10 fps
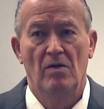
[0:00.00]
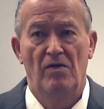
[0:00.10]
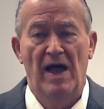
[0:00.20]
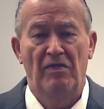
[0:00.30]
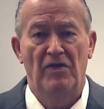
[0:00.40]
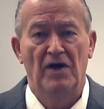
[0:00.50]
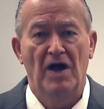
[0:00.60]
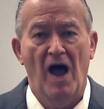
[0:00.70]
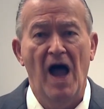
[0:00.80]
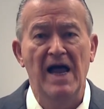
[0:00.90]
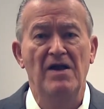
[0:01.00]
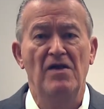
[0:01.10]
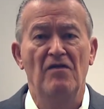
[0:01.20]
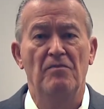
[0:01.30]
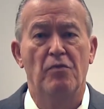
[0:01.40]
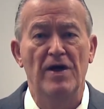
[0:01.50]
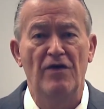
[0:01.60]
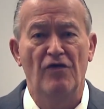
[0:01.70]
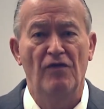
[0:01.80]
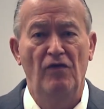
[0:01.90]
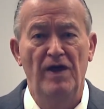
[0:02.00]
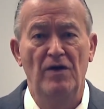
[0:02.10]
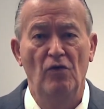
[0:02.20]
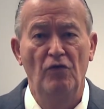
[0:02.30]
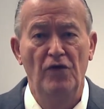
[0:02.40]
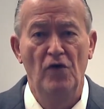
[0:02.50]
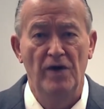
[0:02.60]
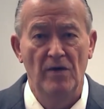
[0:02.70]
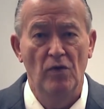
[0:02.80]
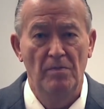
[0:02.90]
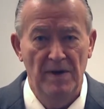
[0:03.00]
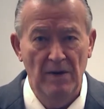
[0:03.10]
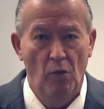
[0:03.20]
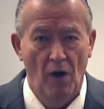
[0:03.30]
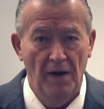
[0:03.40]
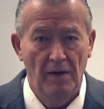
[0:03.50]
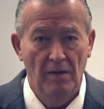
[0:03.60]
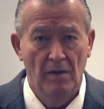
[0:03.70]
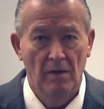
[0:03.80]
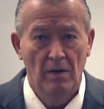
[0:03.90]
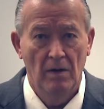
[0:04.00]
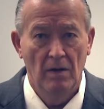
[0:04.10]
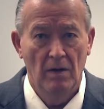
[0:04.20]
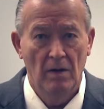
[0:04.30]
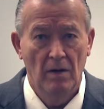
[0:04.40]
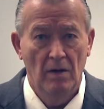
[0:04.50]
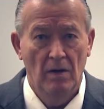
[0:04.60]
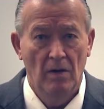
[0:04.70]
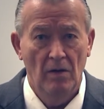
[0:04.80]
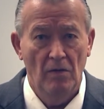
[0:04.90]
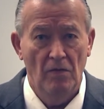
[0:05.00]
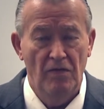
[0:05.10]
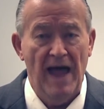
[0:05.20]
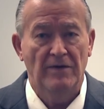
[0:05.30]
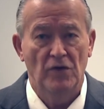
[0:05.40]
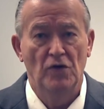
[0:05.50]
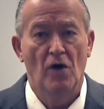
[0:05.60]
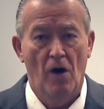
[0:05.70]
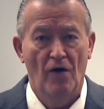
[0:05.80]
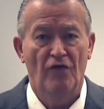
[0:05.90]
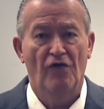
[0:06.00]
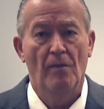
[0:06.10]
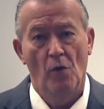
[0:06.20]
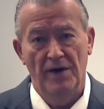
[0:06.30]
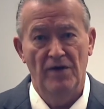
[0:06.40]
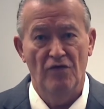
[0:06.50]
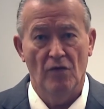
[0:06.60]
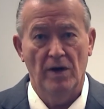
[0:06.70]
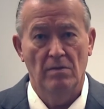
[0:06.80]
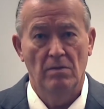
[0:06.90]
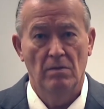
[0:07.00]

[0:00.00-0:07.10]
that the kind of breach of legal duty would be one that could cause someone injury?